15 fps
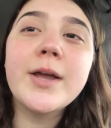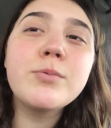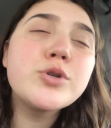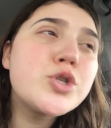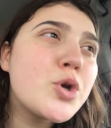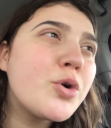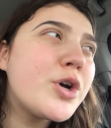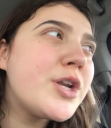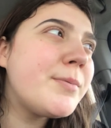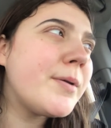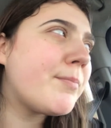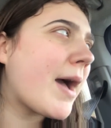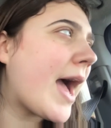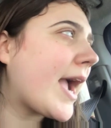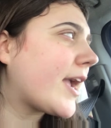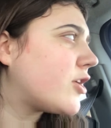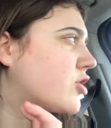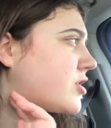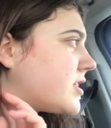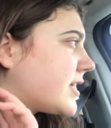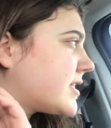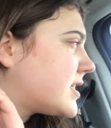it was so good to be back and
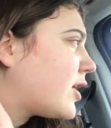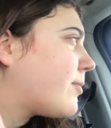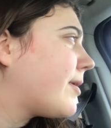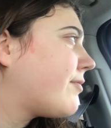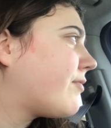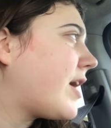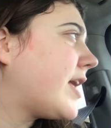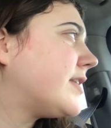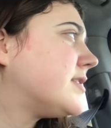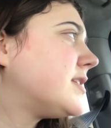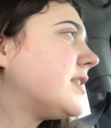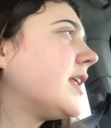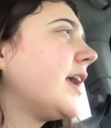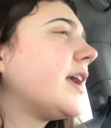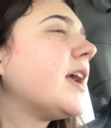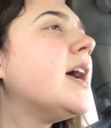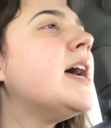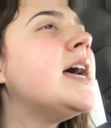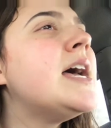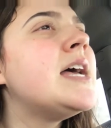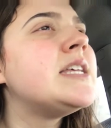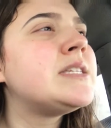just see all my friends and
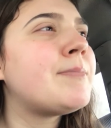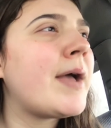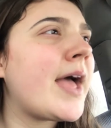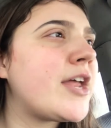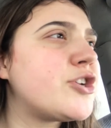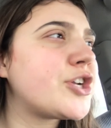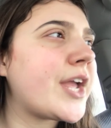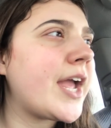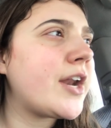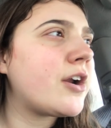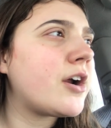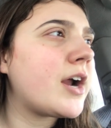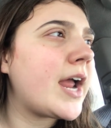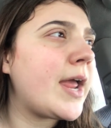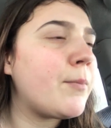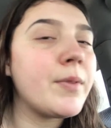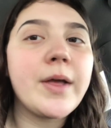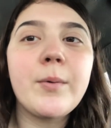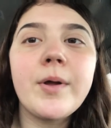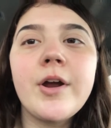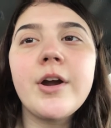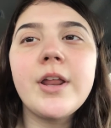see my educator, and
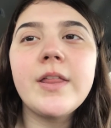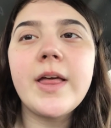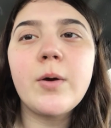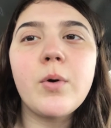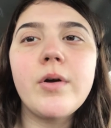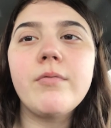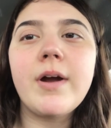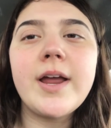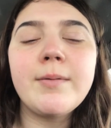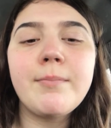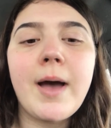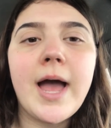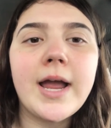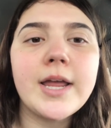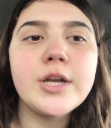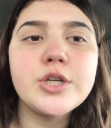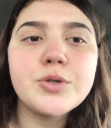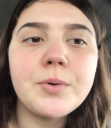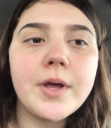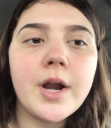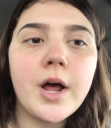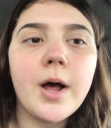we already went right back
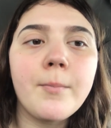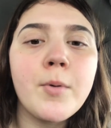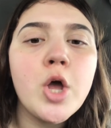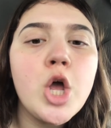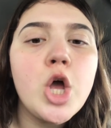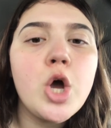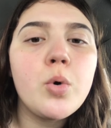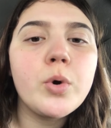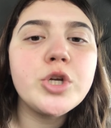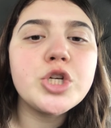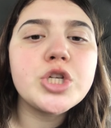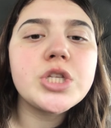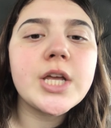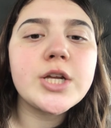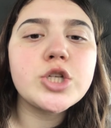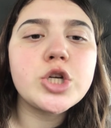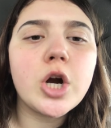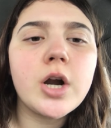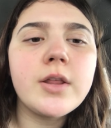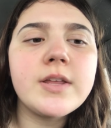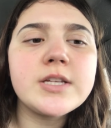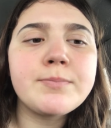into it. We just
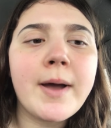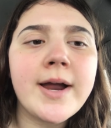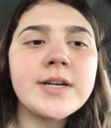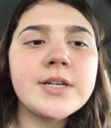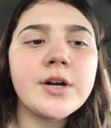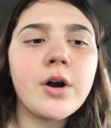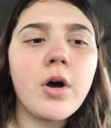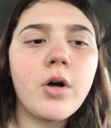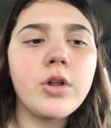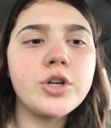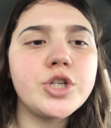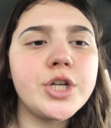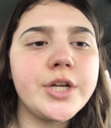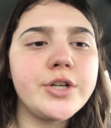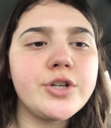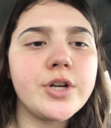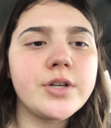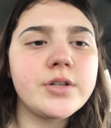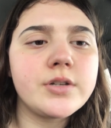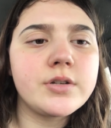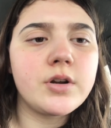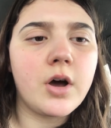started this bacteriology
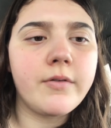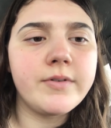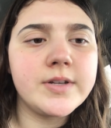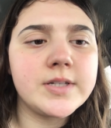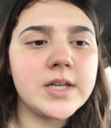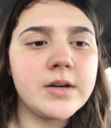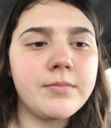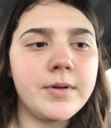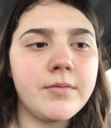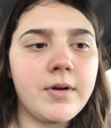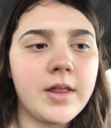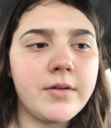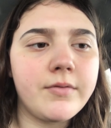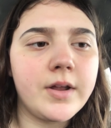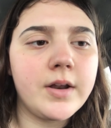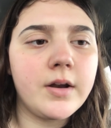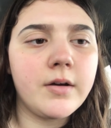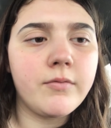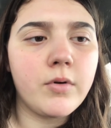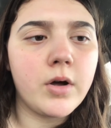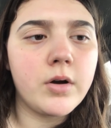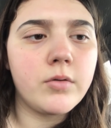just obviously to be relevant
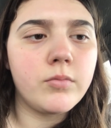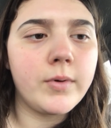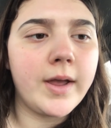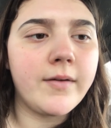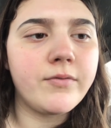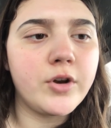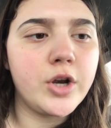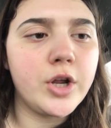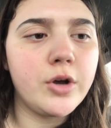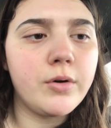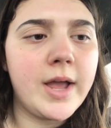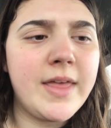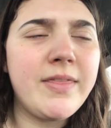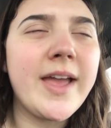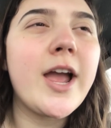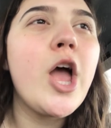of what we have to do, and